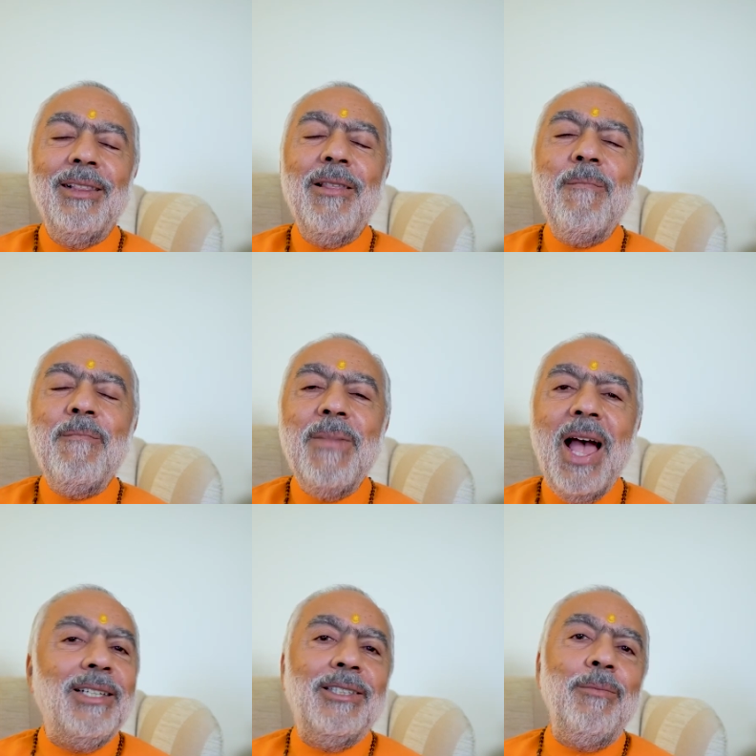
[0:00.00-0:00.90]
the
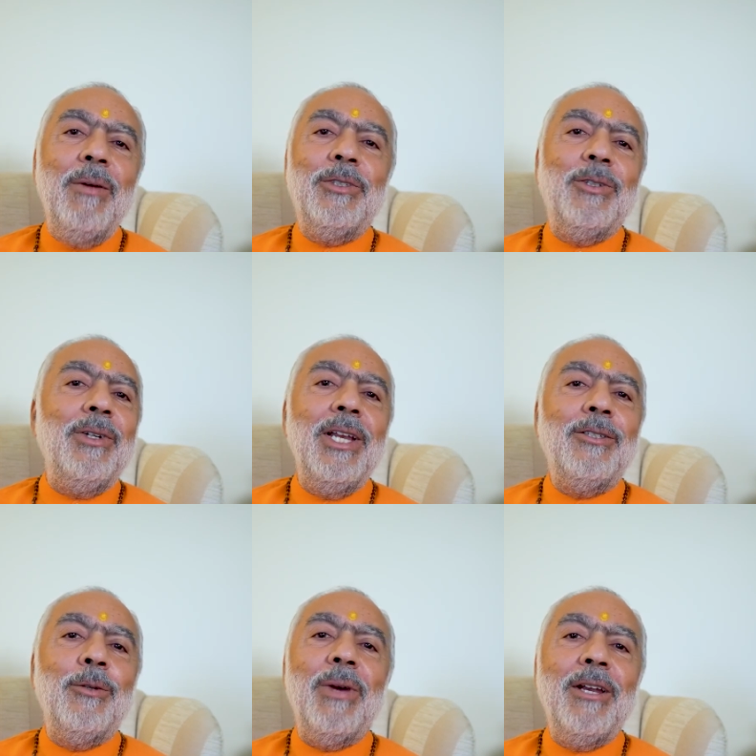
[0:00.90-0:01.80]
maximum
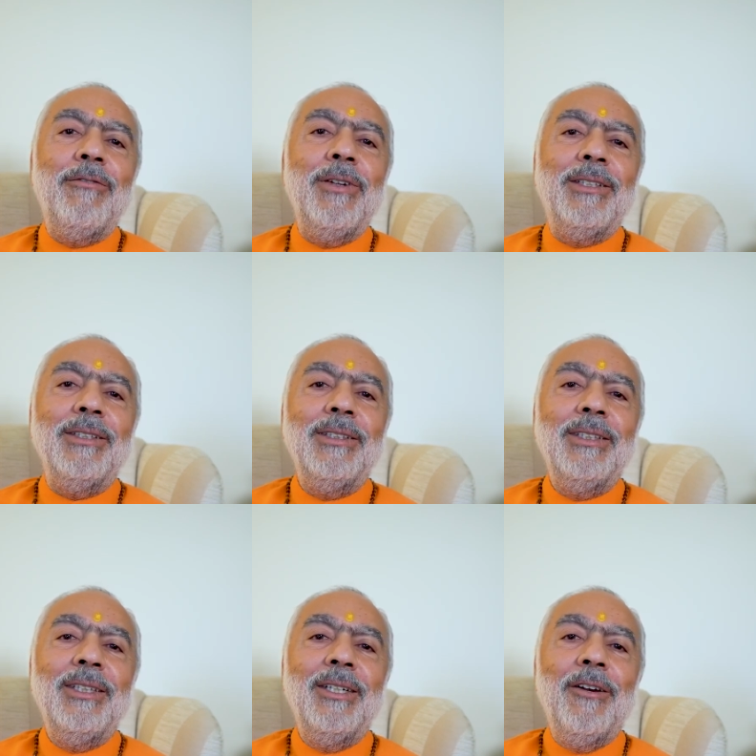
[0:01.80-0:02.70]
students to benefit
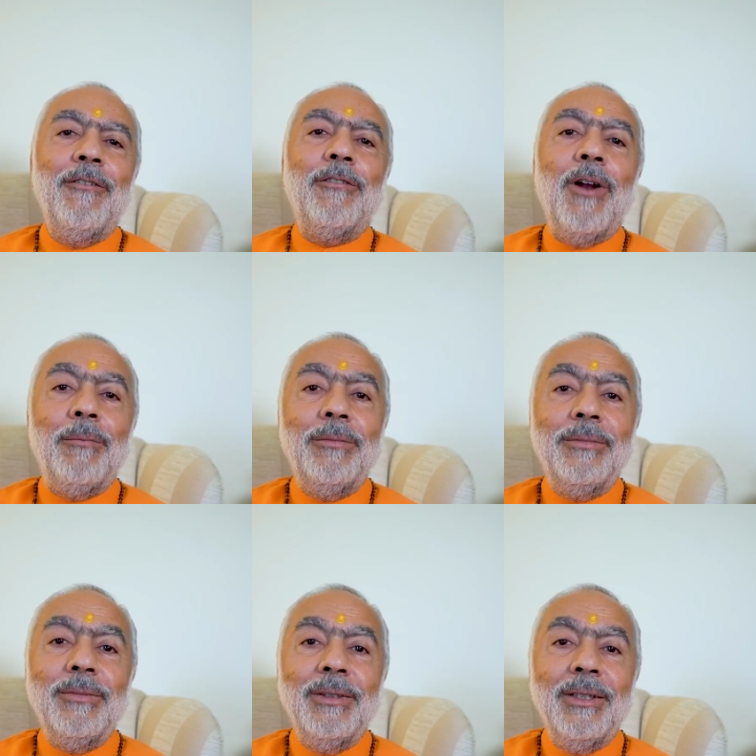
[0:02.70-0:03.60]
from
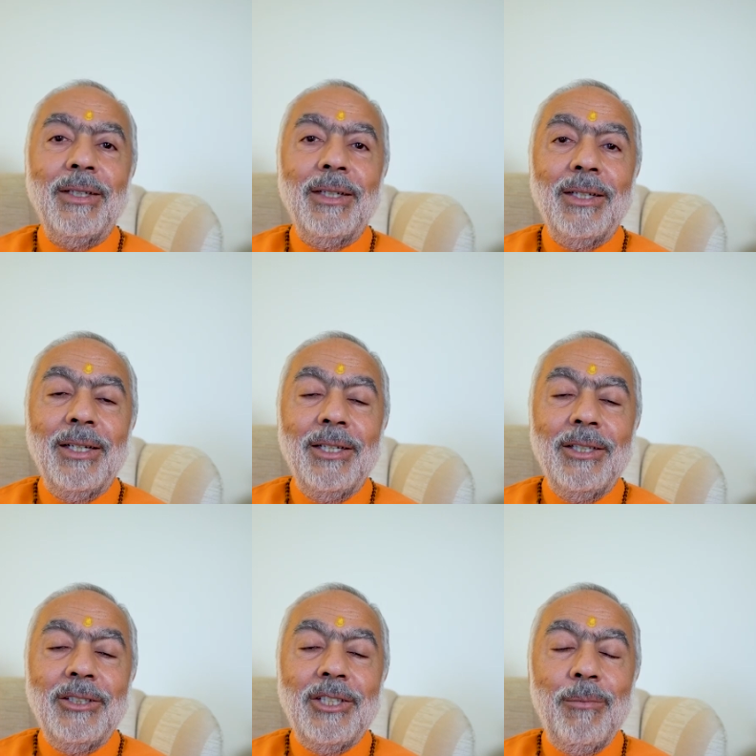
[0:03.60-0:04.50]

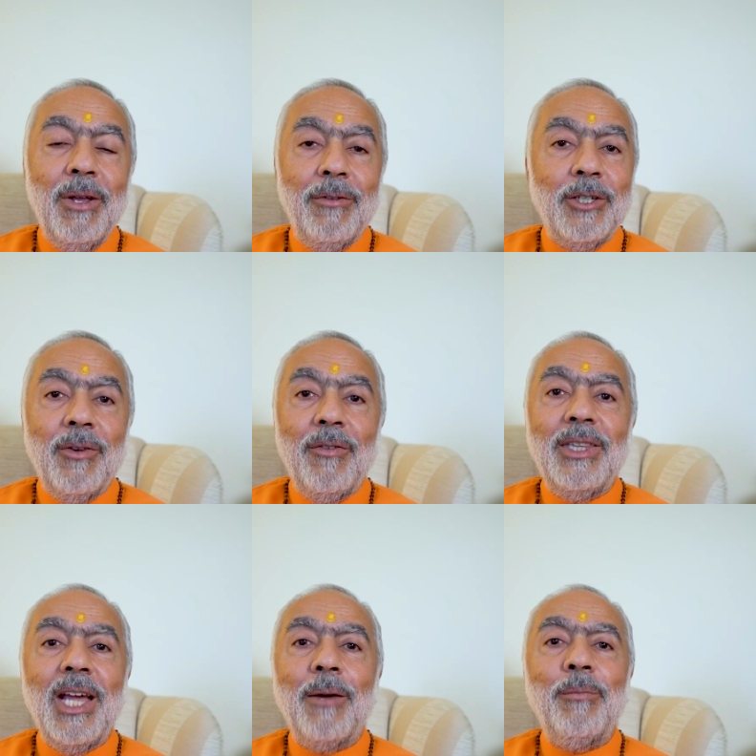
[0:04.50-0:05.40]
Chinmaya Vishwa
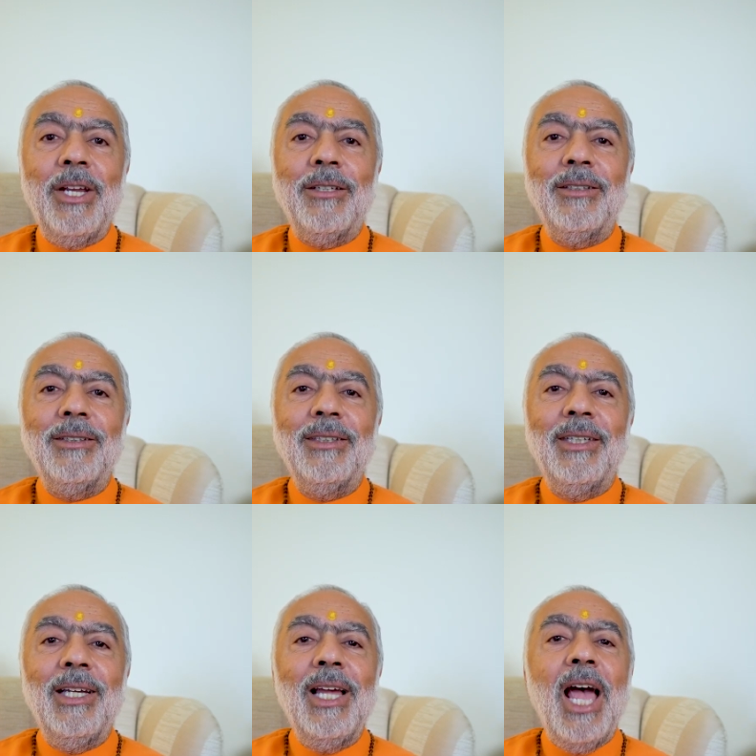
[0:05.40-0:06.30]
Vidyapeeth,
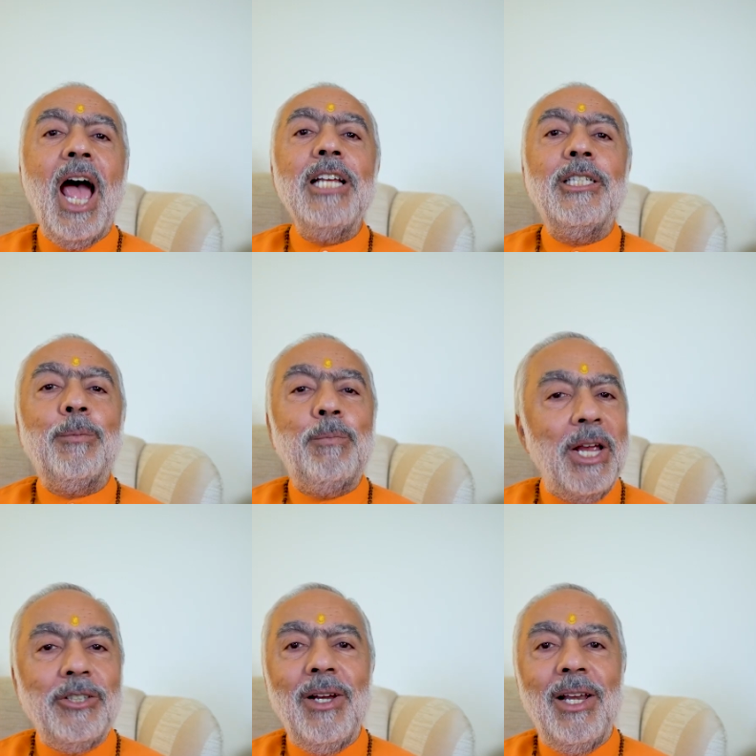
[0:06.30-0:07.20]
and
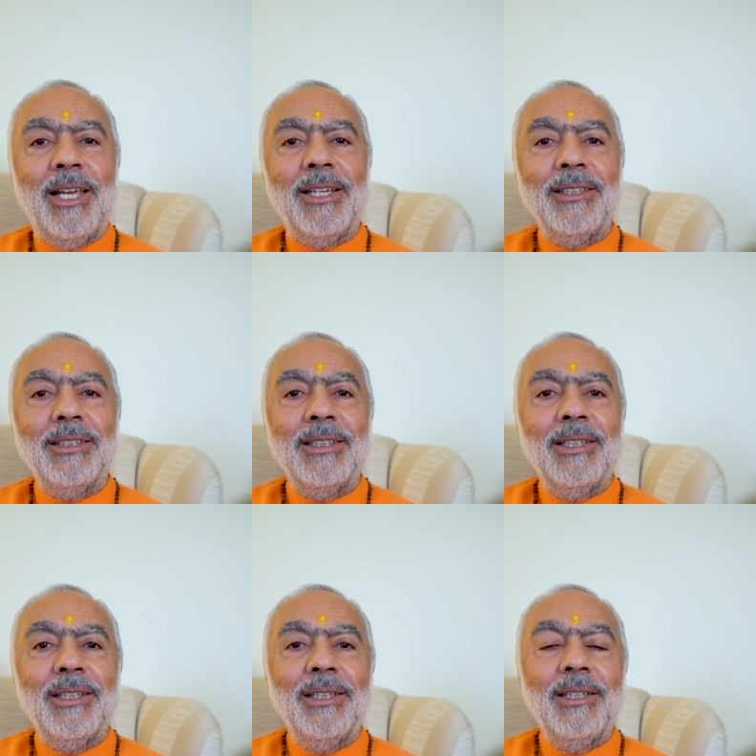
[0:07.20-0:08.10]
especially
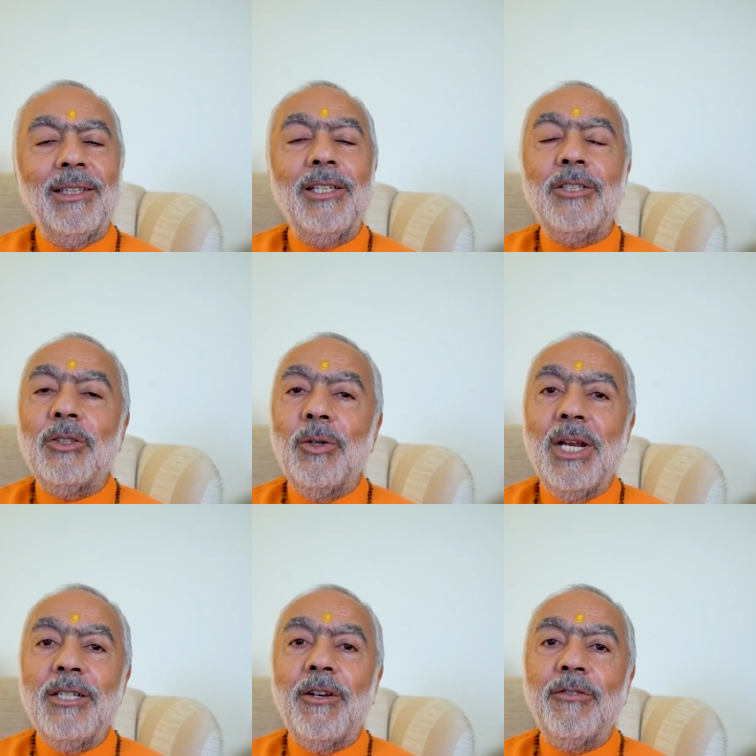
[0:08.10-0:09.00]
the
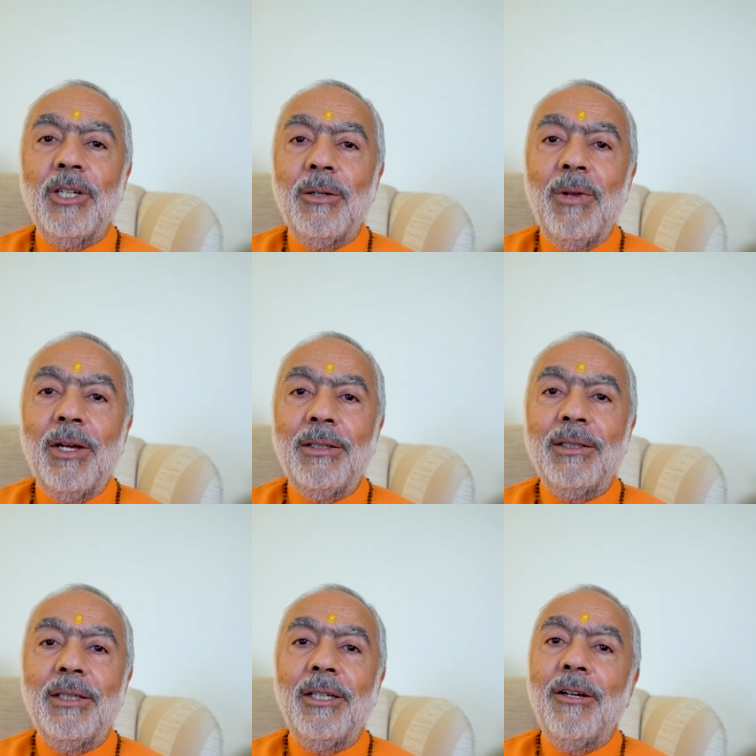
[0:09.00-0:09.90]
students of Chinmaya
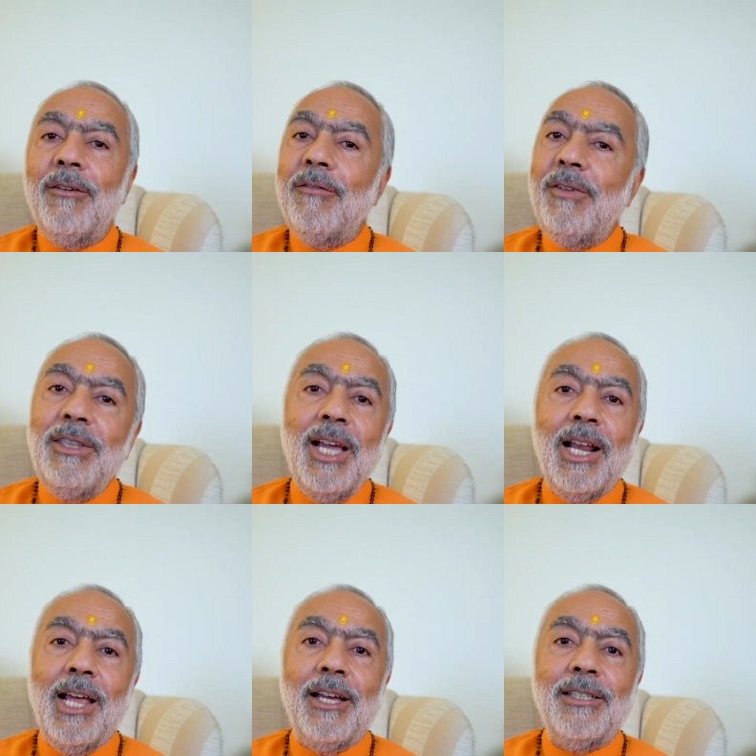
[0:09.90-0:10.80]

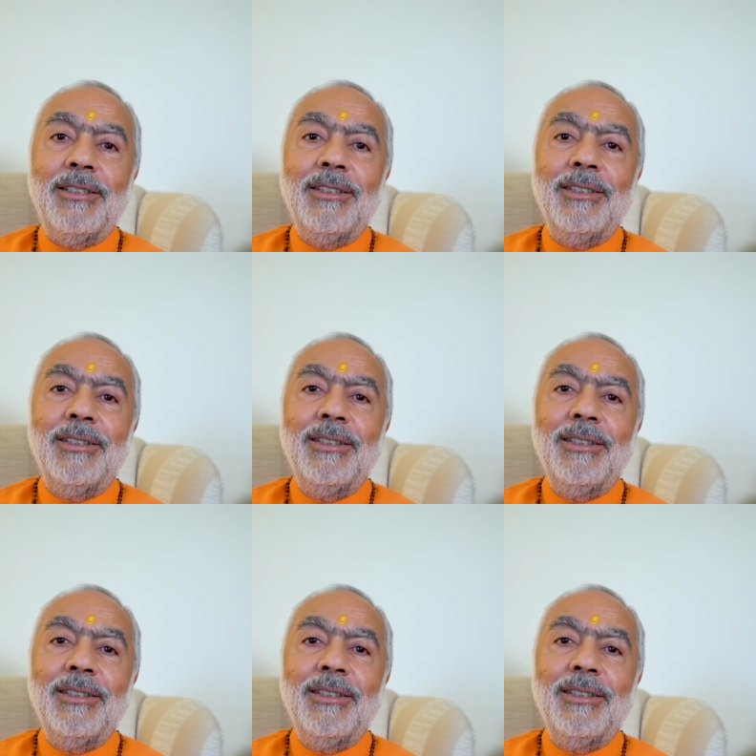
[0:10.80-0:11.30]
Vidyalayas